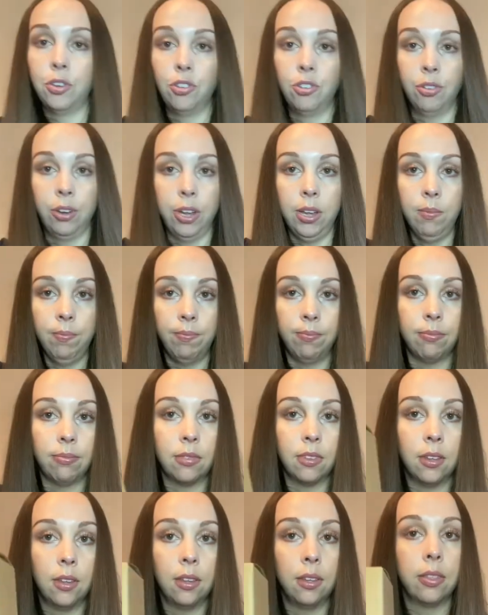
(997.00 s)
tree
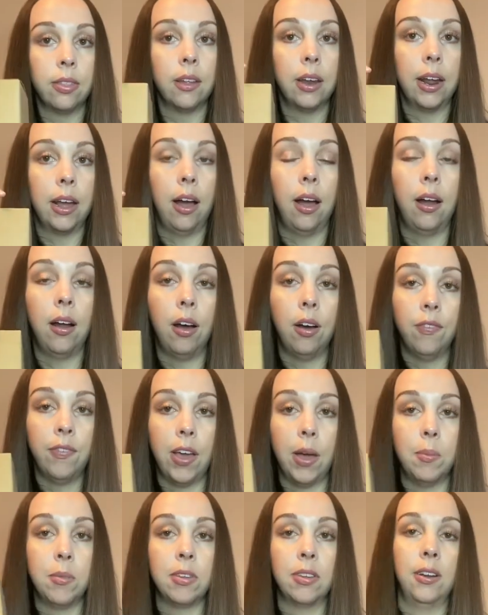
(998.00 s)
that I got off
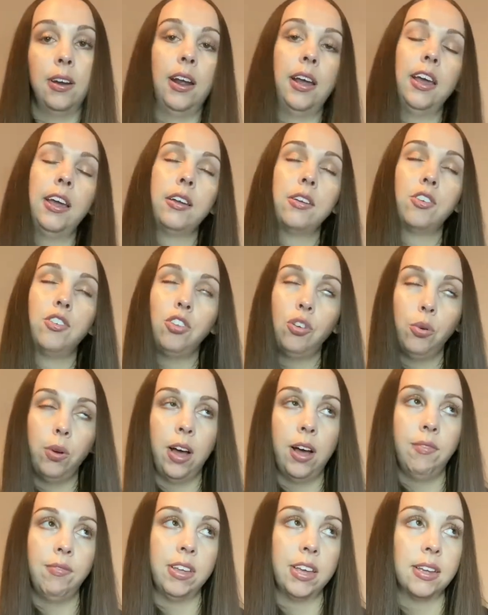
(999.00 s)
Amazon. I do
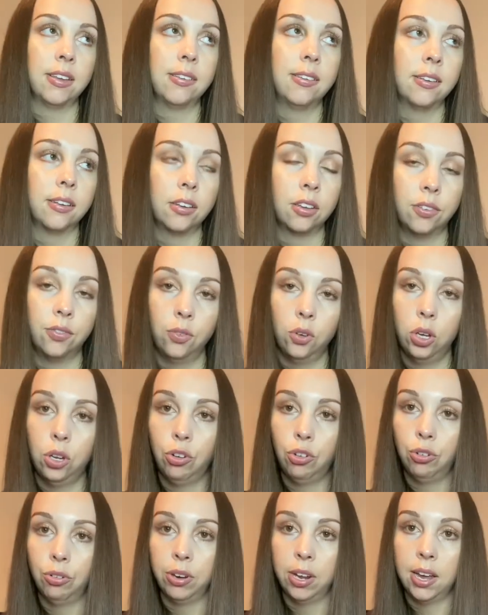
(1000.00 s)
have like a six foot
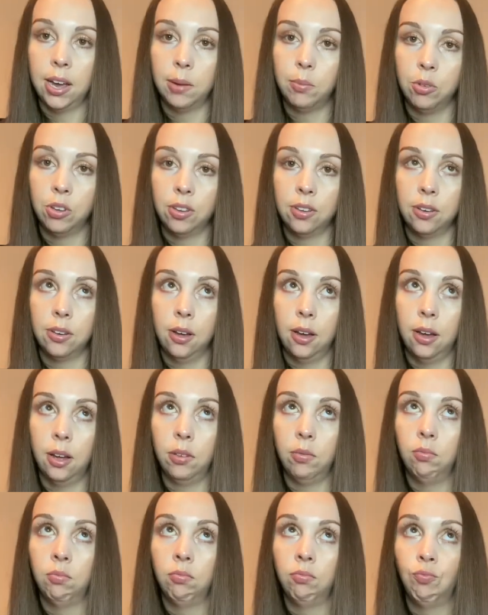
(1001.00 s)
tree. I'm just not
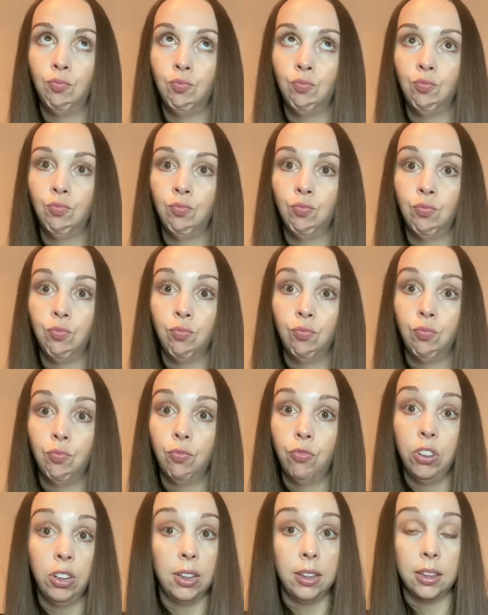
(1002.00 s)

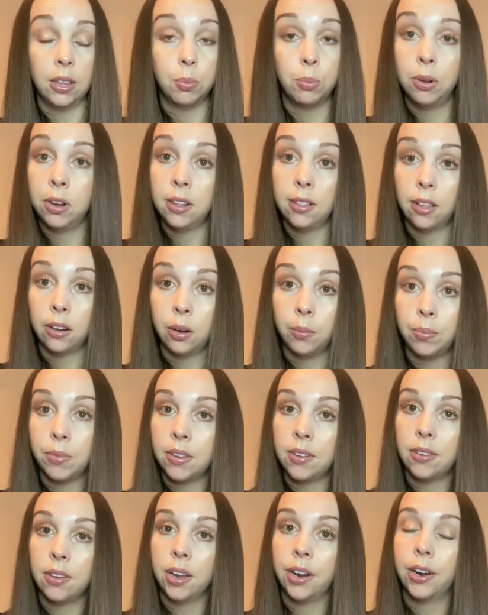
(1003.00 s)
feeling like putting that up
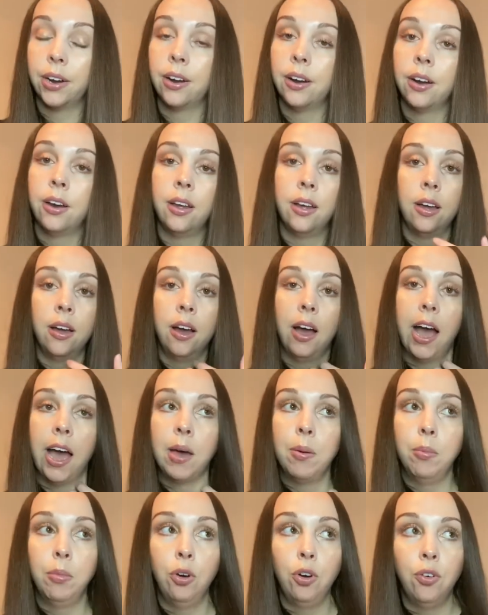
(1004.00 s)
this year. I
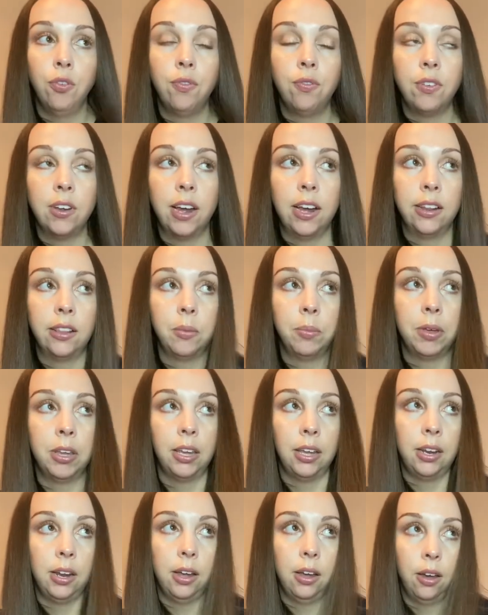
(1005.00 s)
moved at the
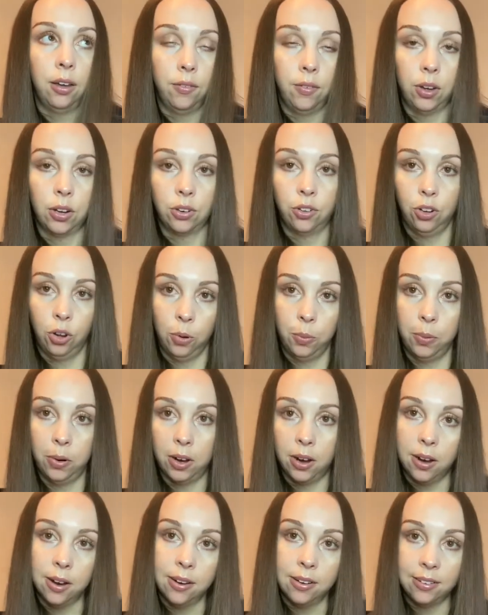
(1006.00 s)
beginning of
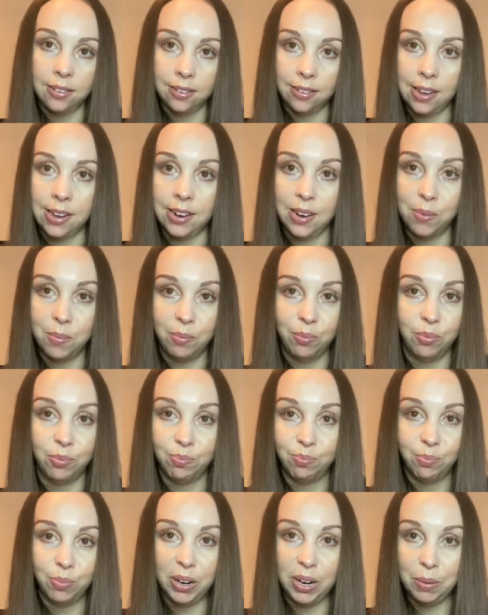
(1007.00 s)
October and I
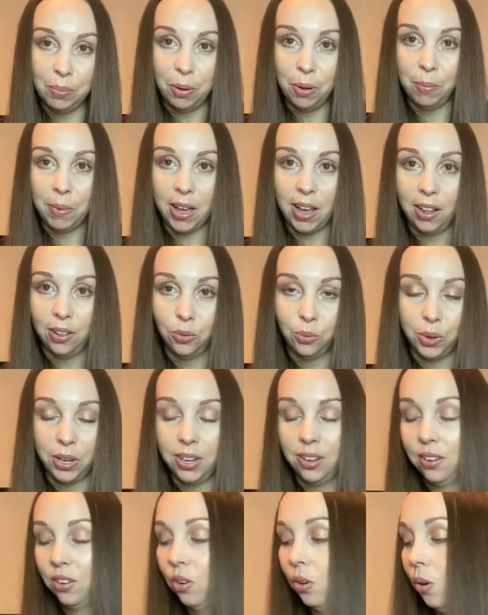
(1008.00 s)
put up all my Halloween
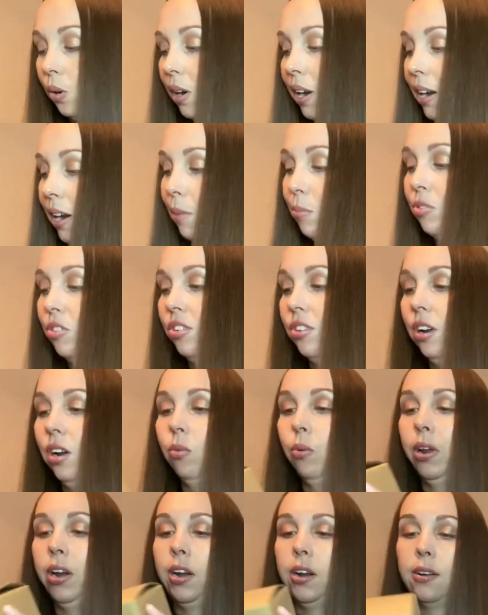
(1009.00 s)
decor and I'm just not
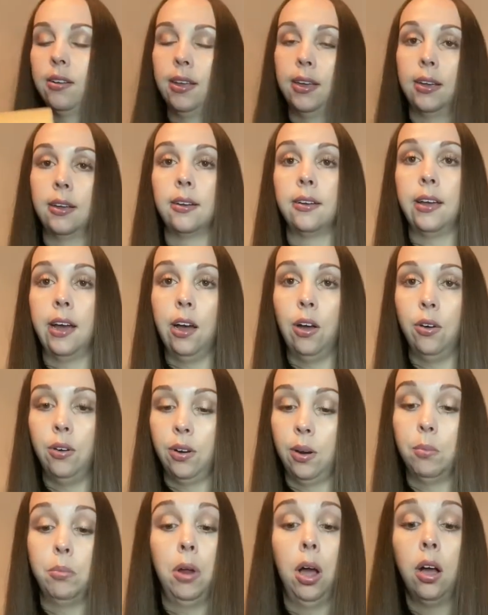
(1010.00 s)
ready to take it down.
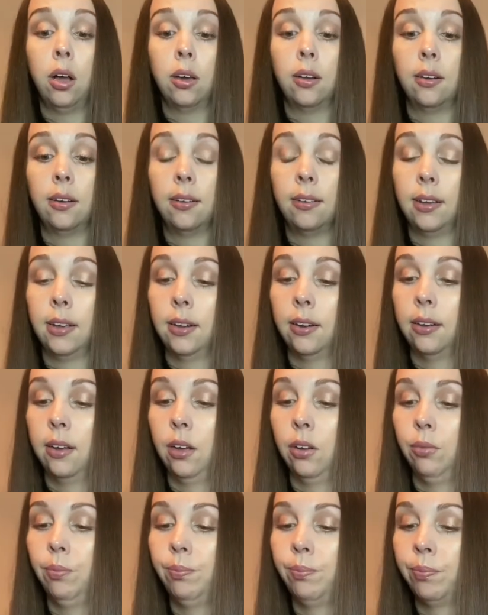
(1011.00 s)
I'm not going to take it
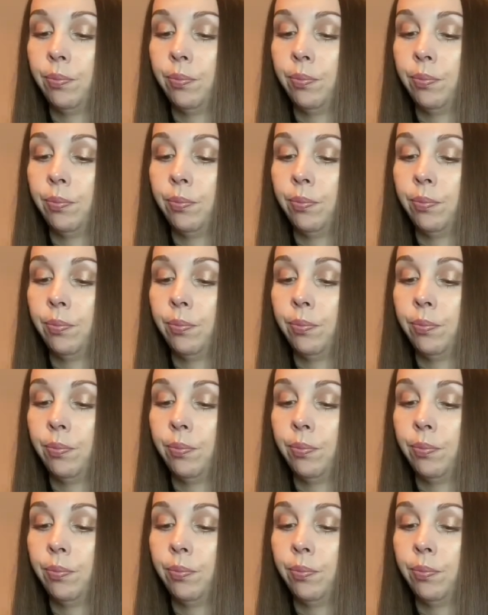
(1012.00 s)
down.